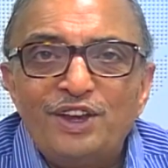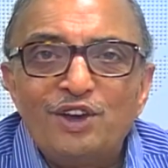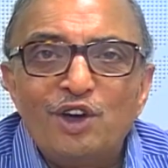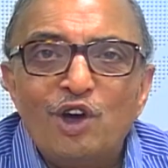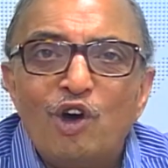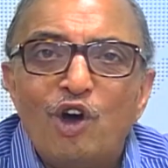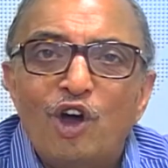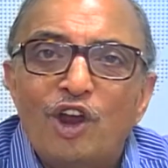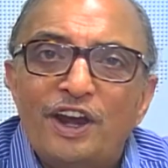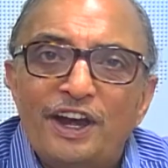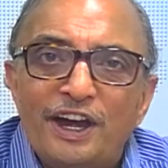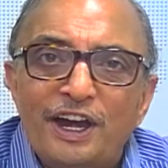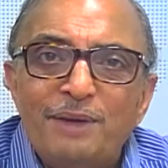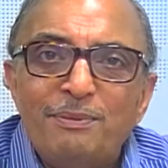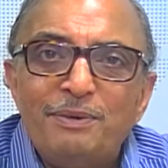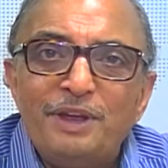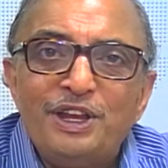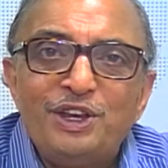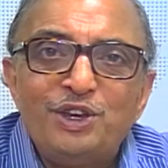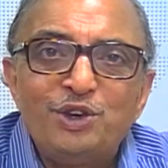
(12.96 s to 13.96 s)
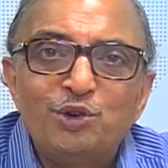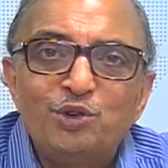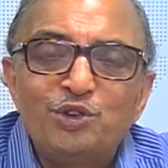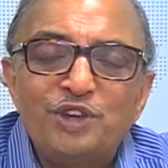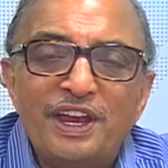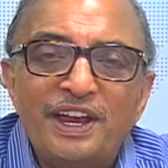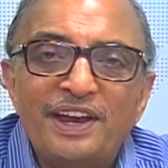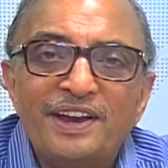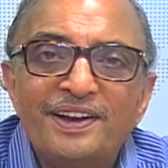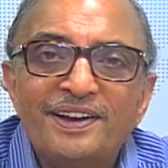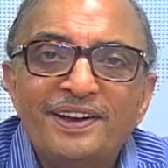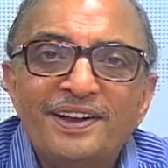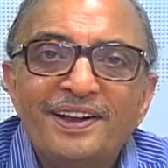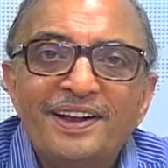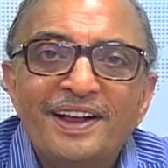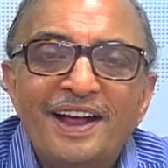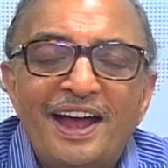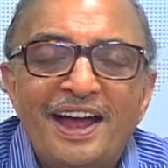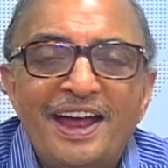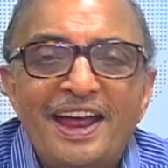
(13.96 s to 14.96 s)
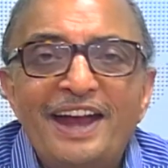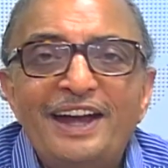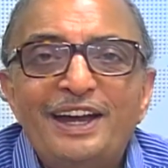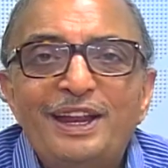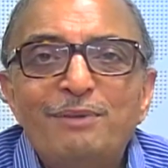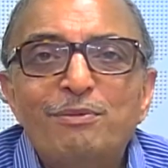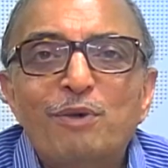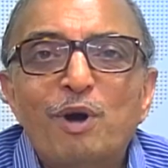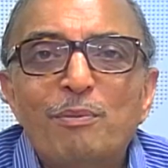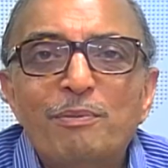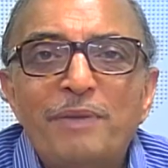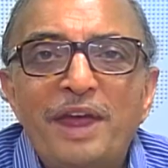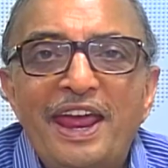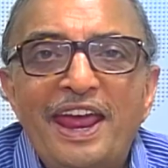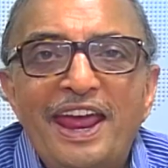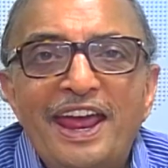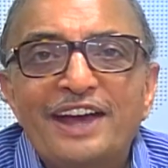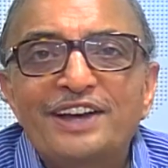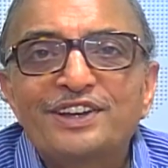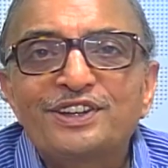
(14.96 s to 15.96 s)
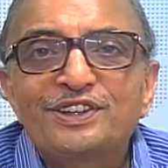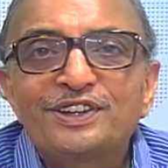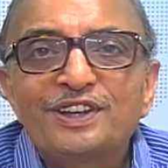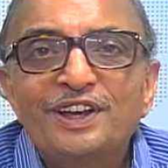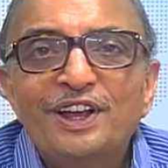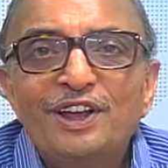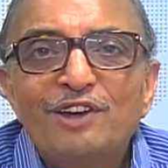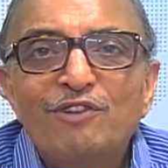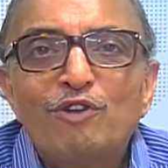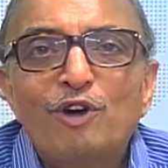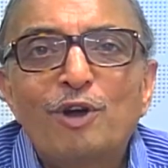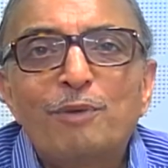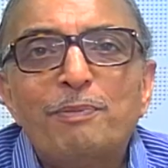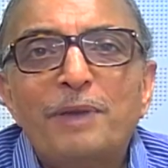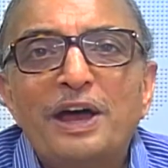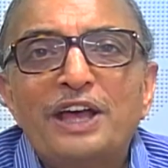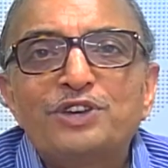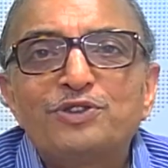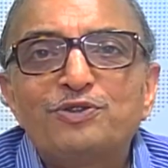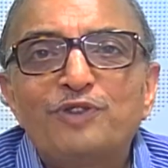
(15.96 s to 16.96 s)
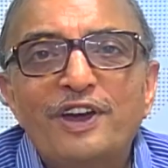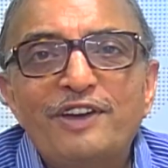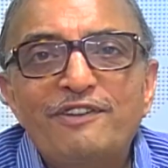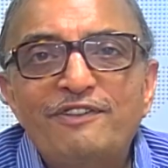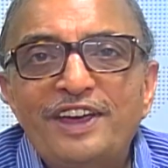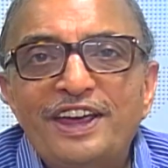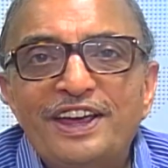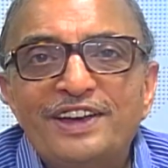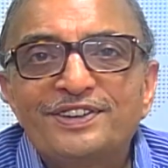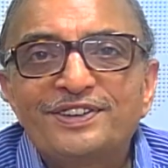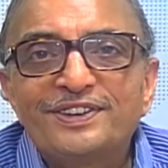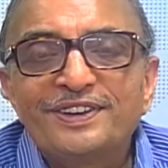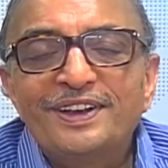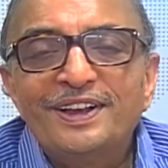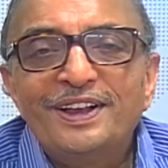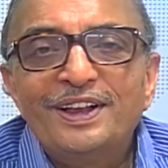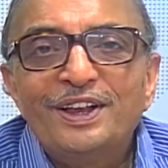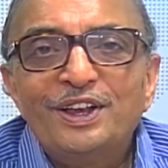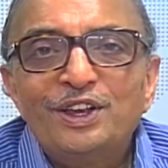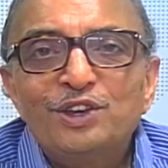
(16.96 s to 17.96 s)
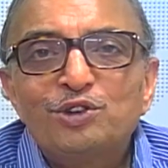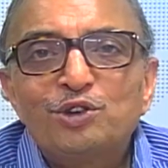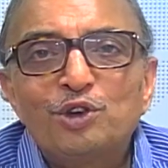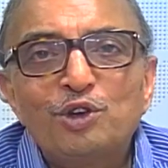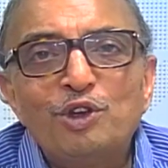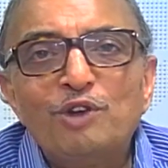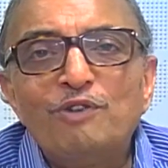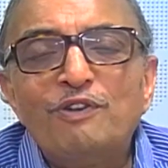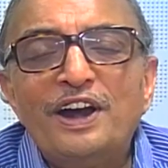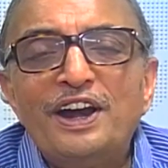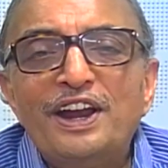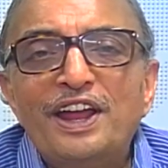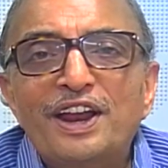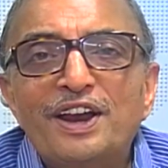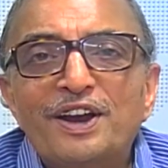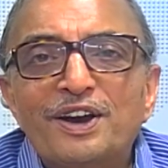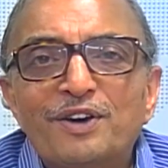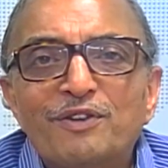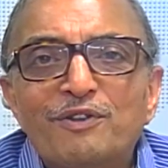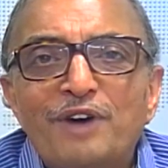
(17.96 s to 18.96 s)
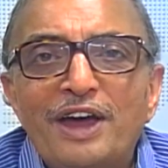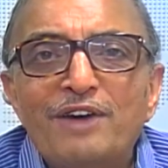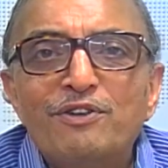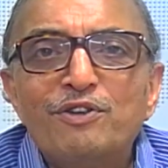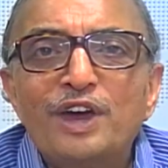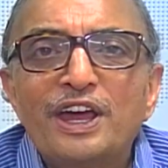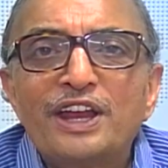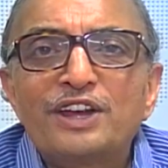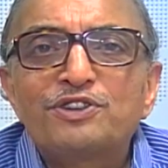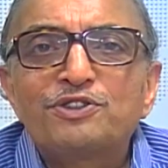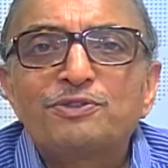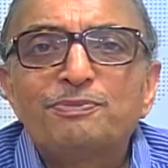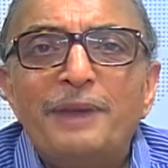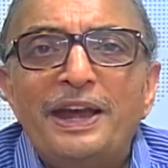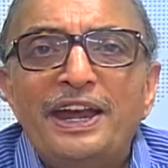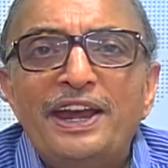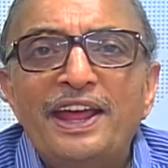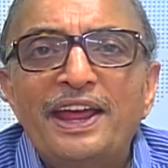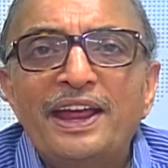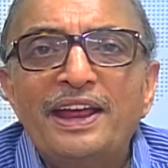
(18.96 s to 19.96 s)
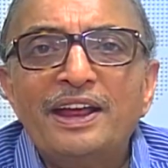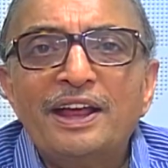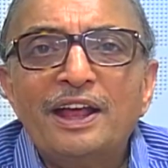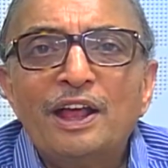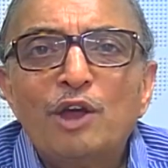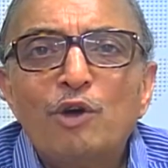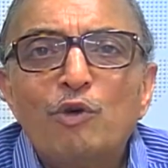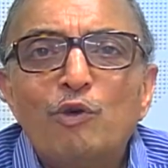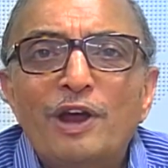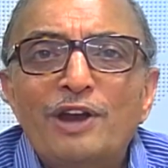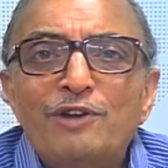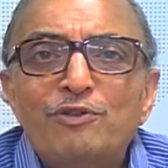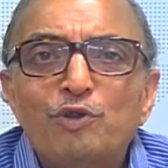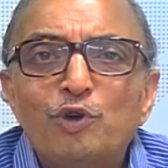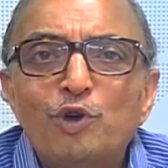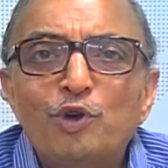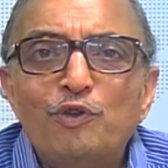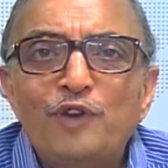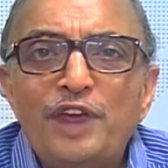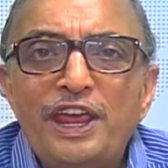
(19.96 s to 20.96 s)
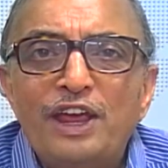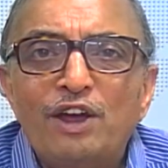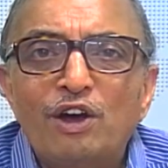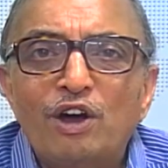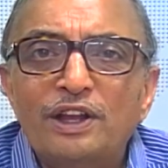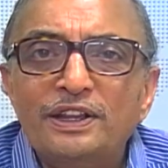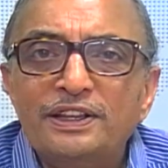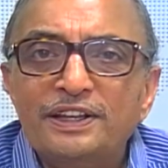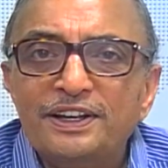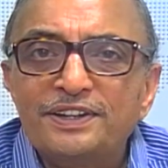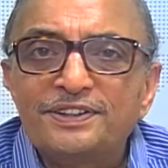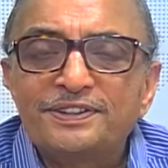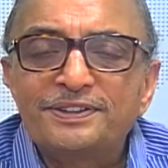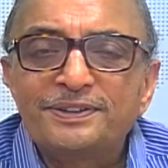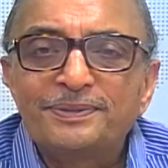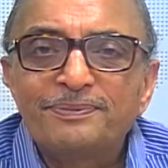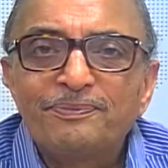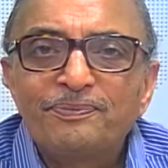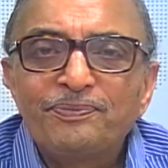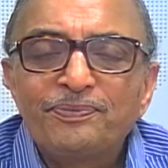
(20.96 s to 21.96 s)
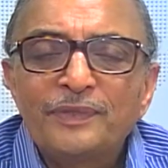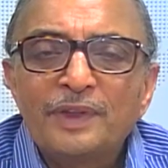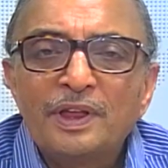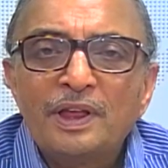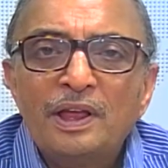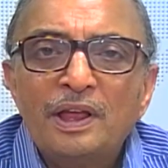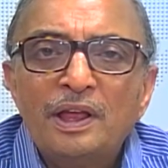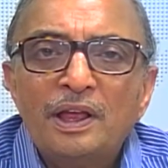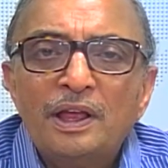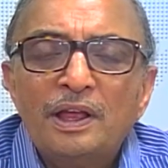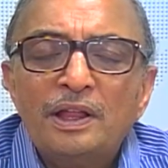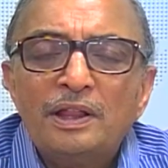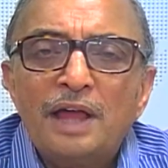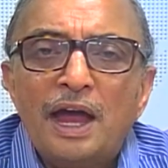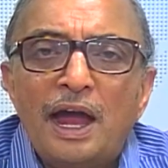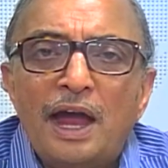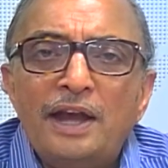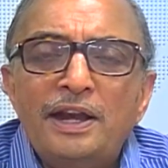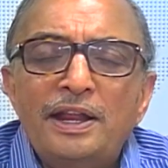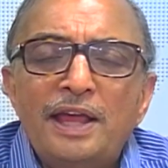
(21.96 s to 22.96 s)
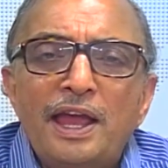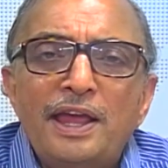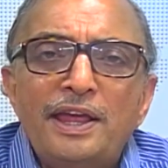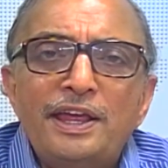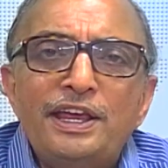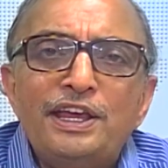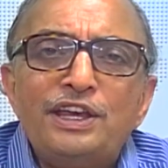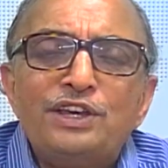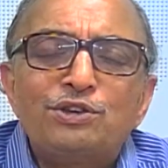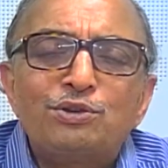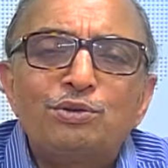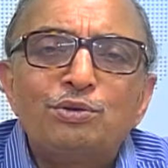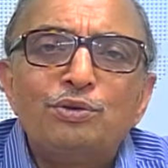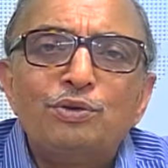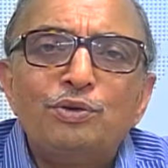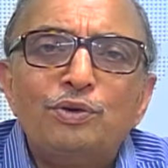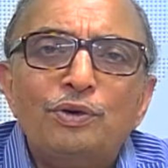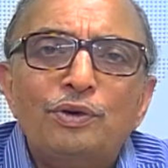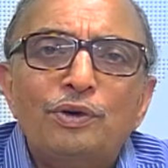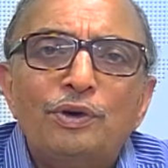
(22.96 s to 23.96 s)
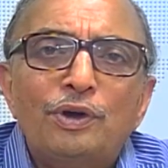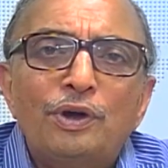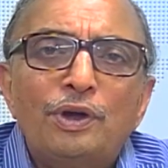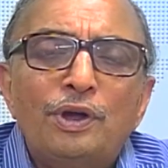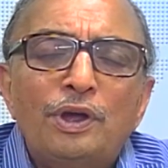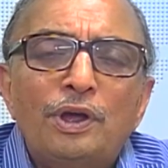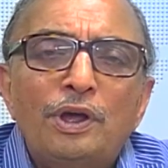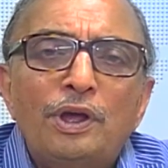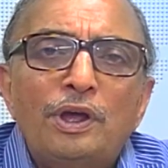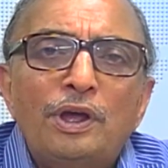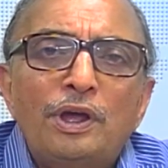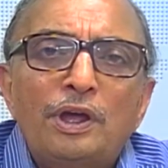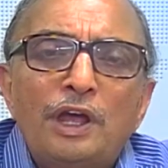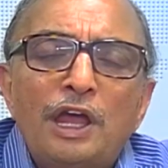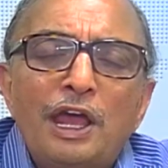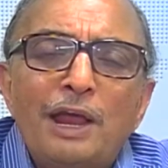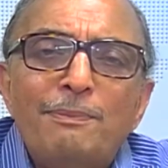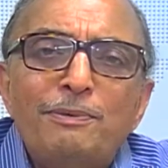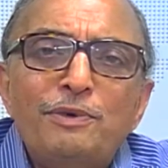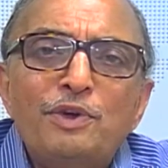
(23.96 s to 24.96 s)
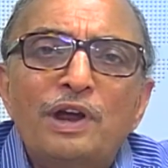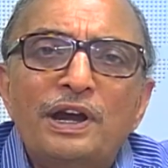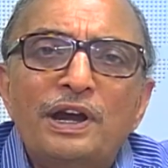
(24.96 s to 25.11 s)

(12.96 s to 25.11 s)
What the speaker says: you have already been using IIT Bombay X for past 5 weeks. So, you will wonder why we are spending one full week on this. The idea is to help you